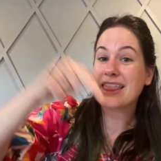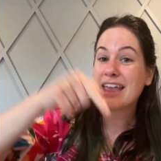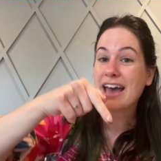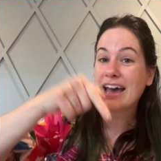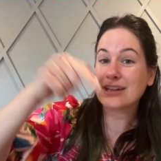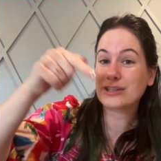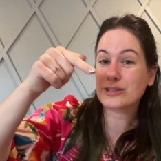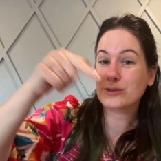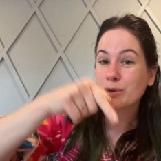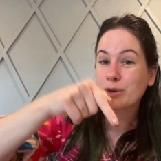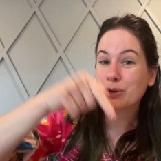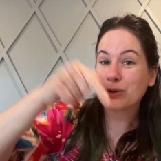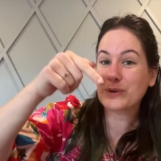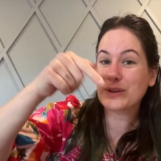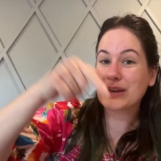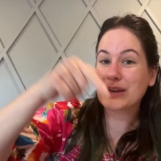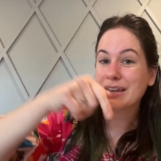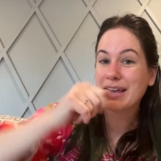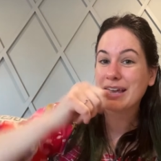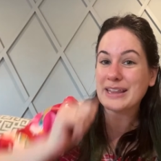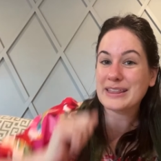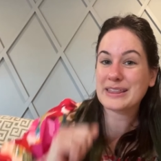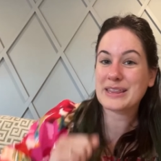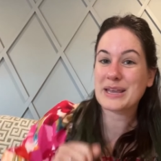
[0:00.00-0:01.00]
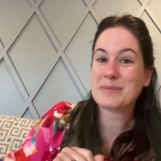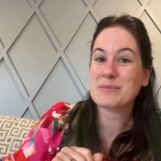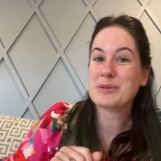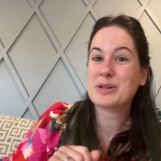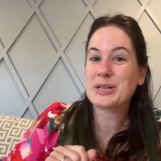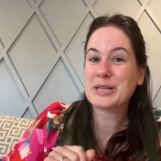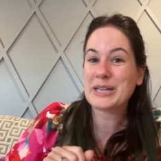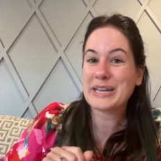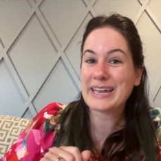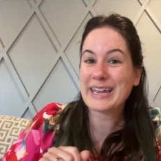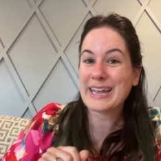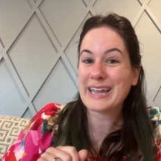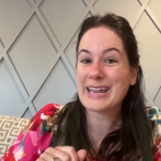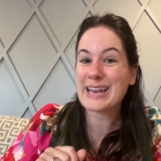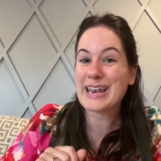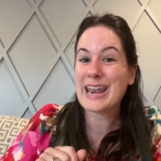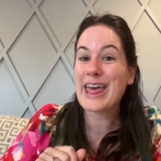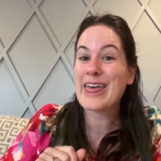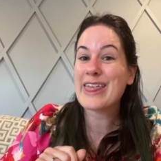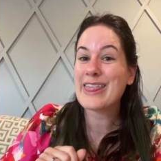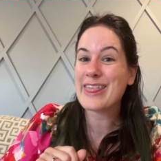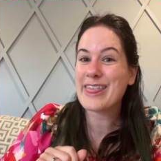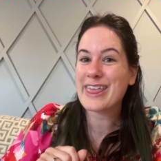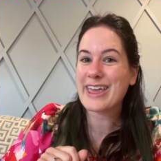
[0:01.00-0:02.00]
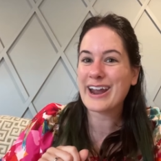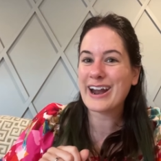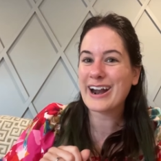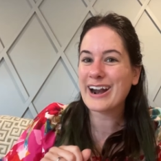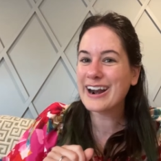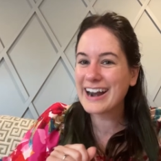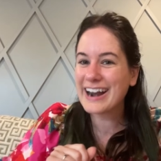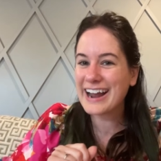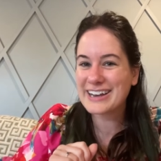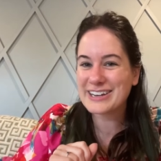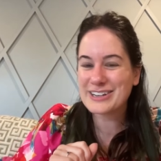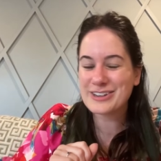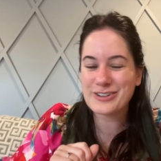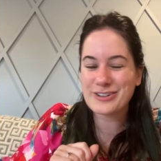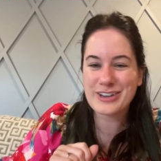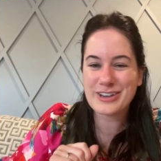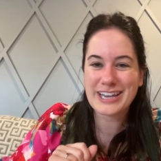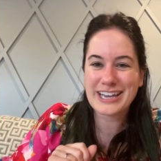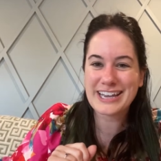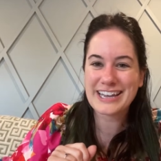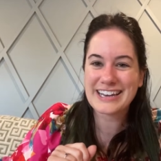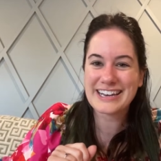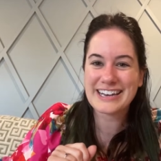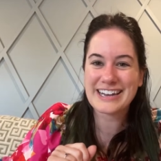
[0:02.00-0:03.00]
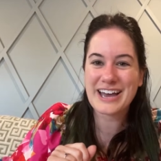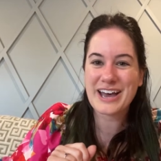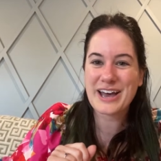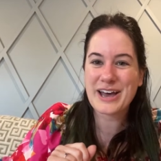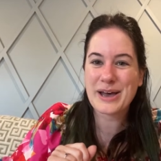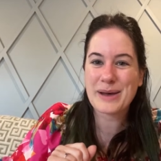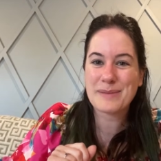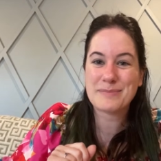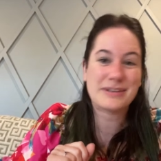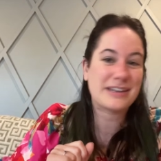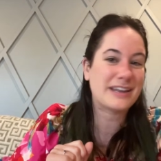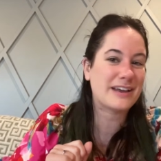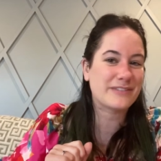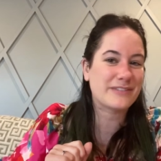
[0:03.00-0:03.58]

That's where you can get them. Click in there and you can um,